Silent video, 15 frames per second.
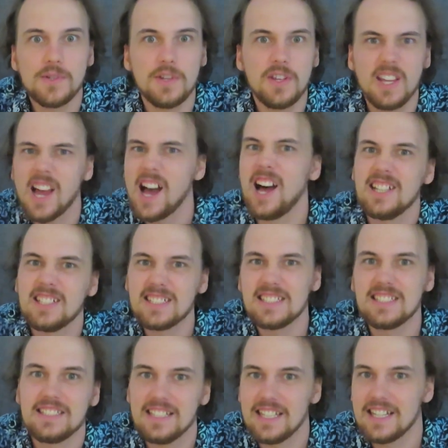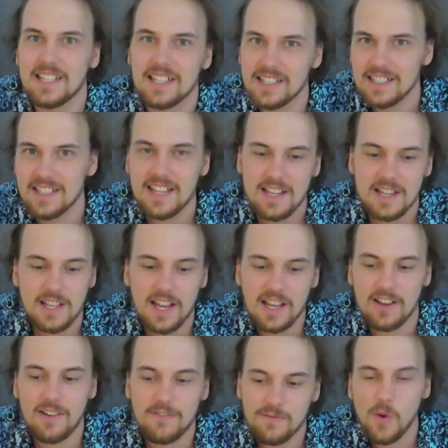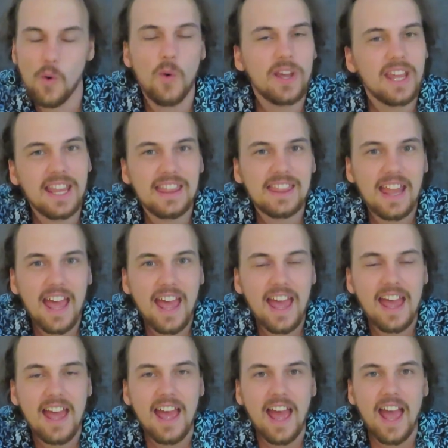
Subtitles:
so you can't stick a fork in there.